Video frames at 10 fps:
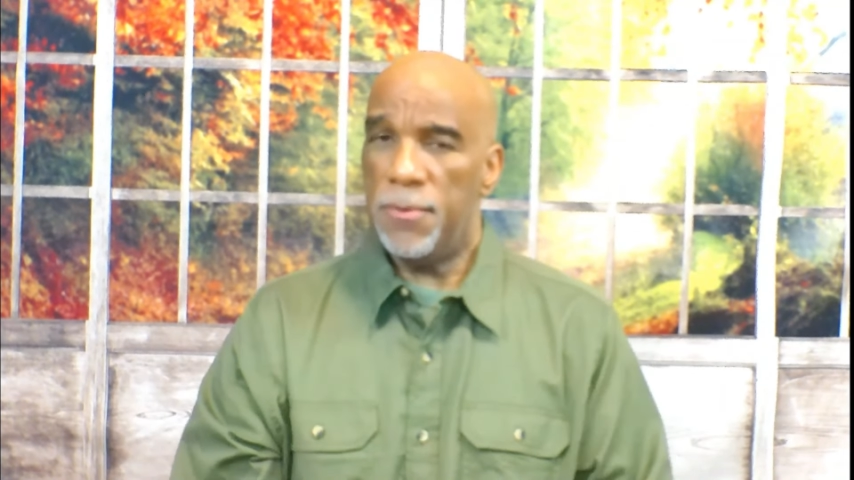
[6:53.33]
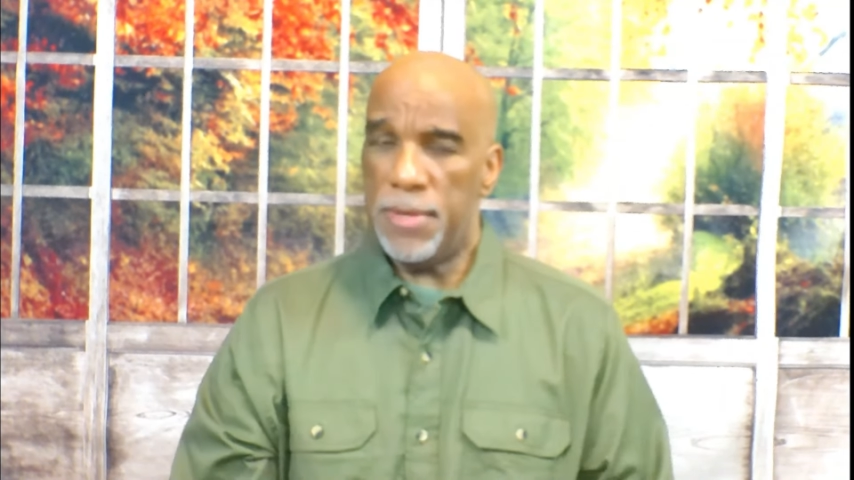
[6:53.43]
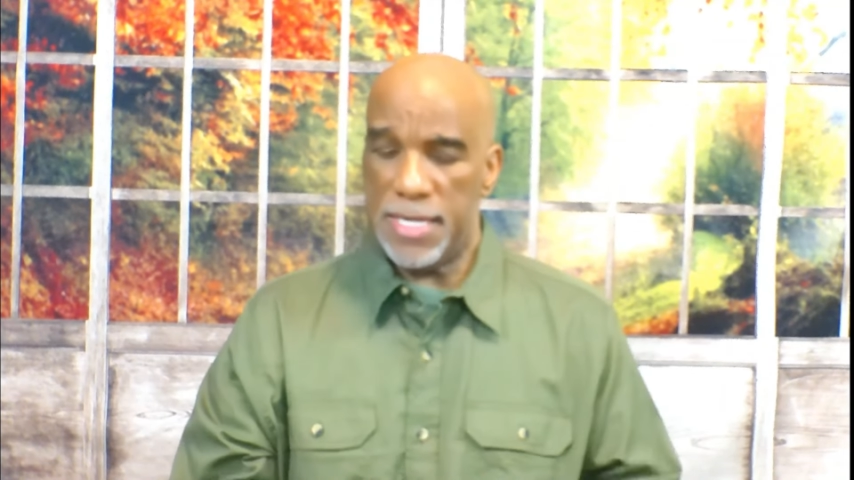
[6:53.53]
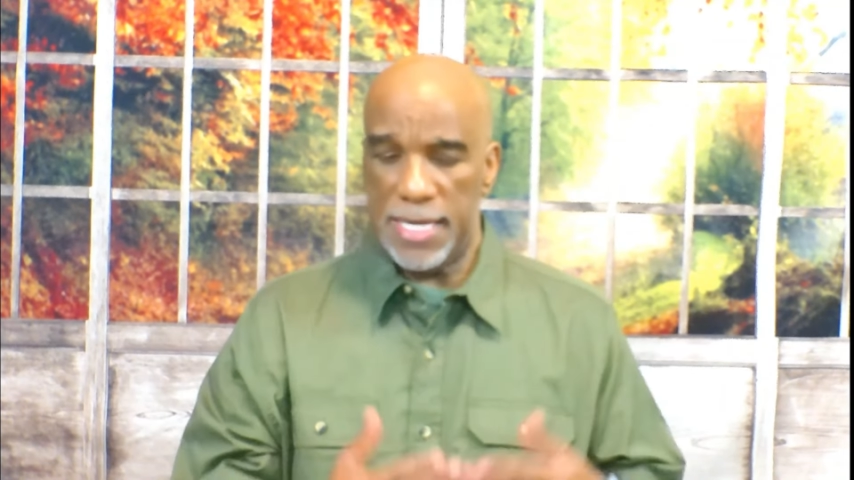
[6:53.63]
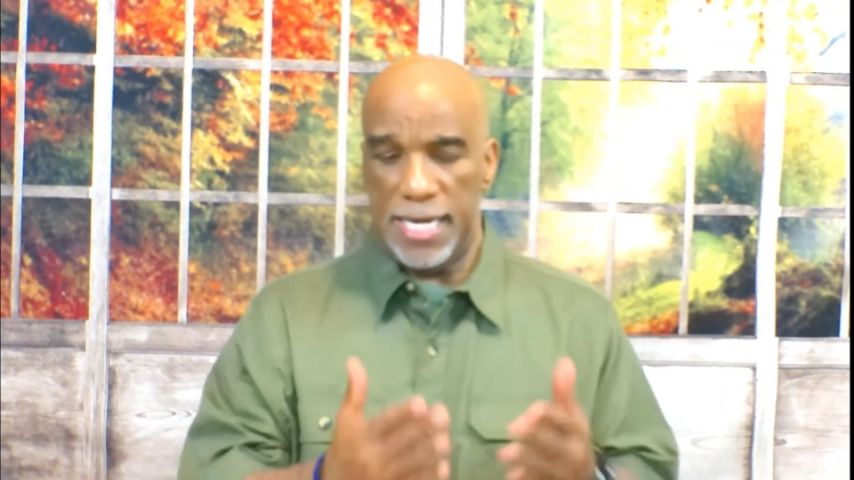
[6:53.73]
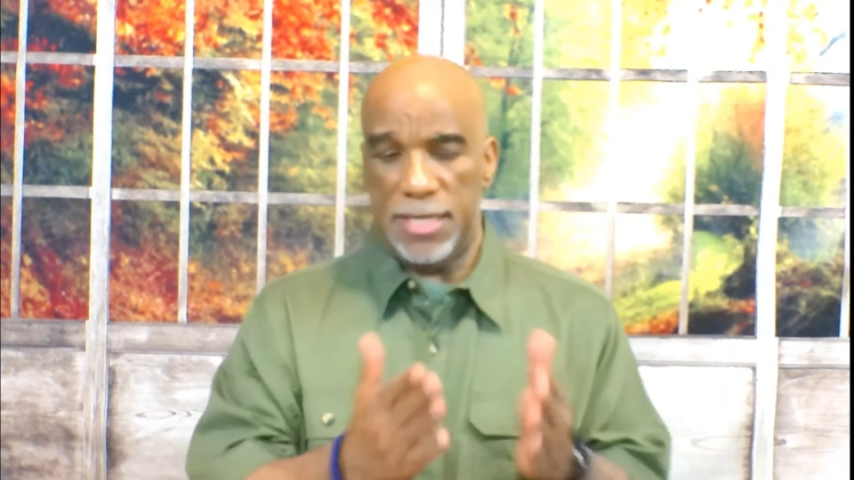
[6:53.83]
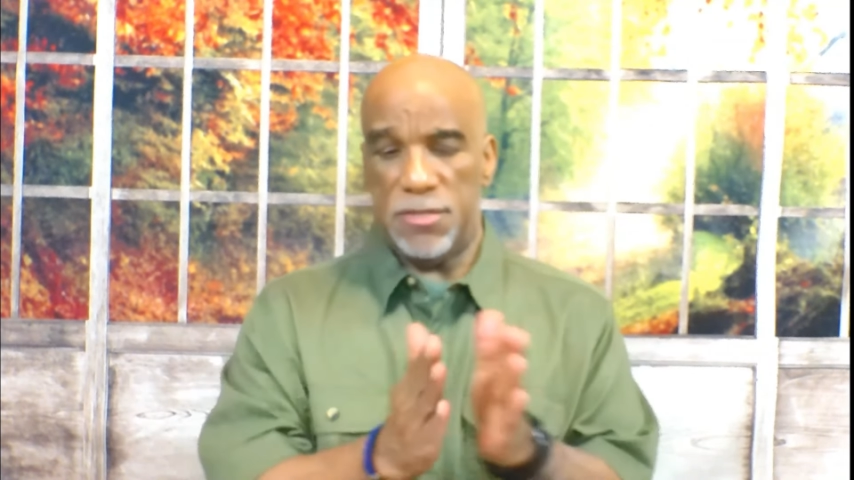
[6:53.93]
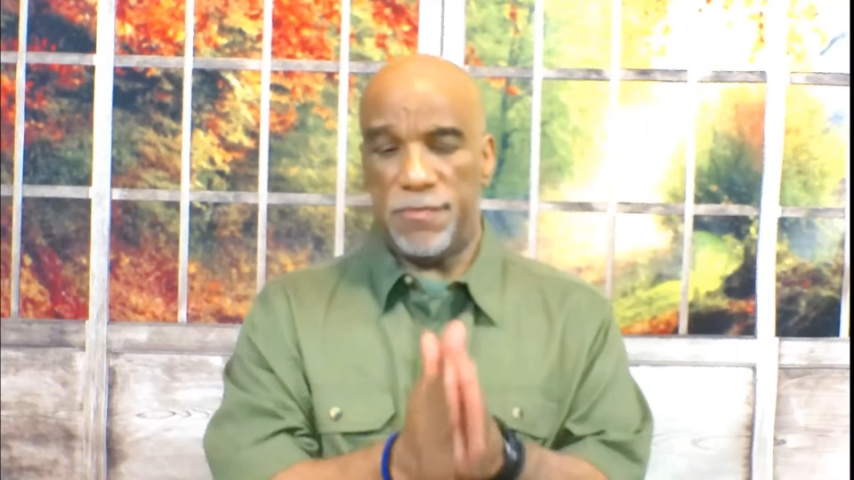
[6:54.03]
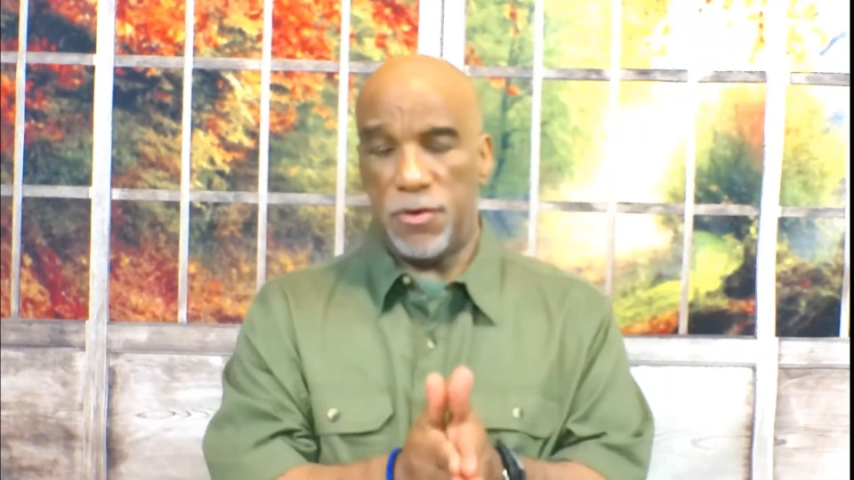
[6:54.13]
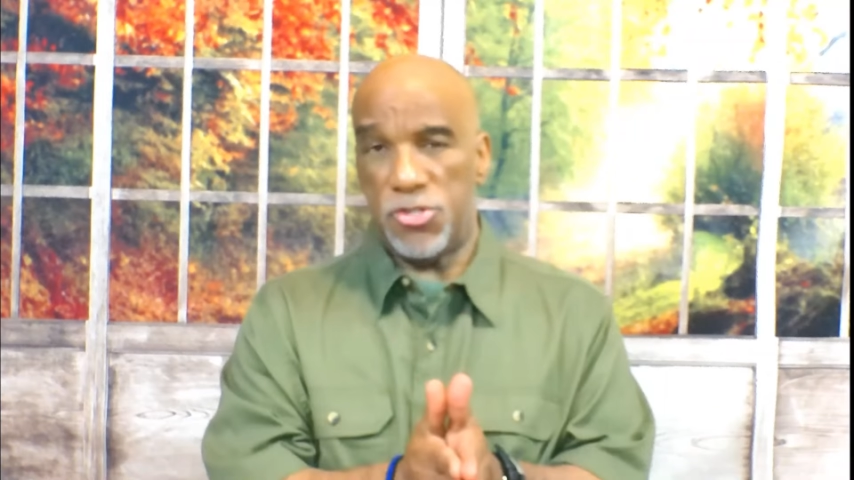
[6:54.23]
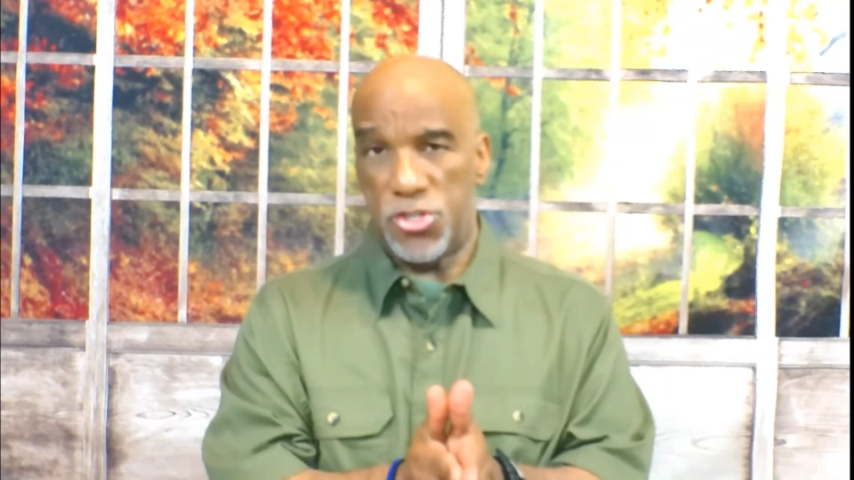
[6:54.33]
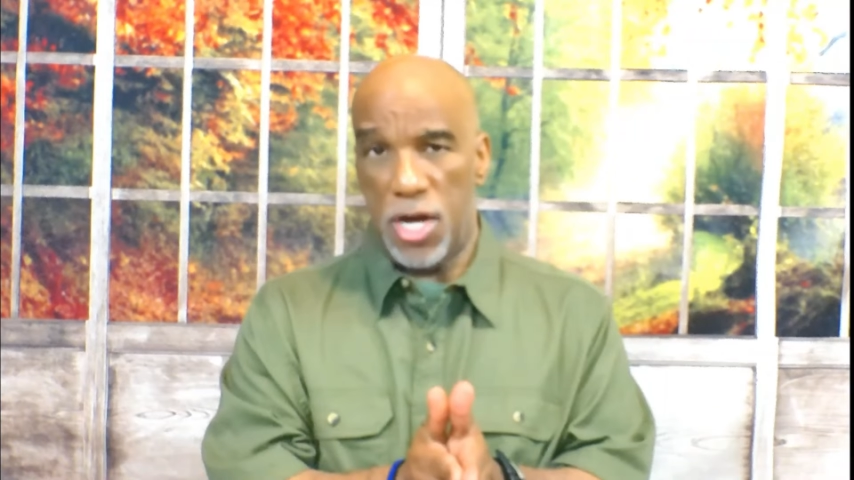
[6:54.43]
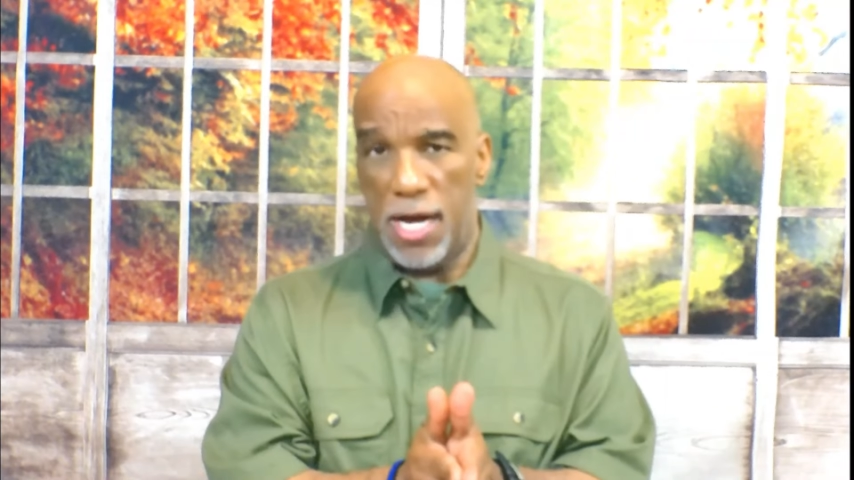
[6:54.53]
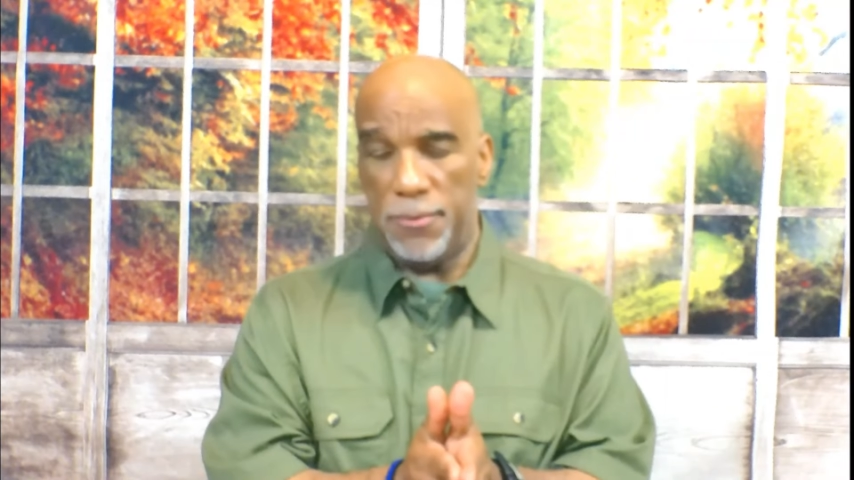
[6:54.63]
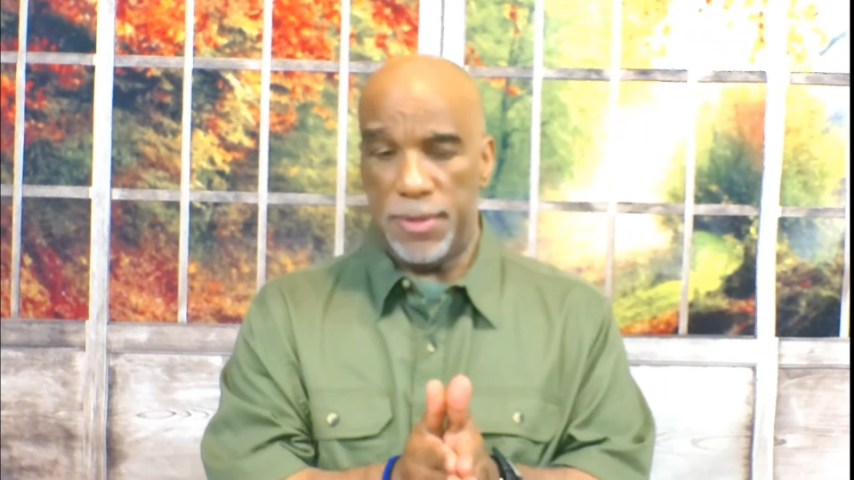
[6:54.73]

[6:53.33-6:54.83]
we can get into 1 John,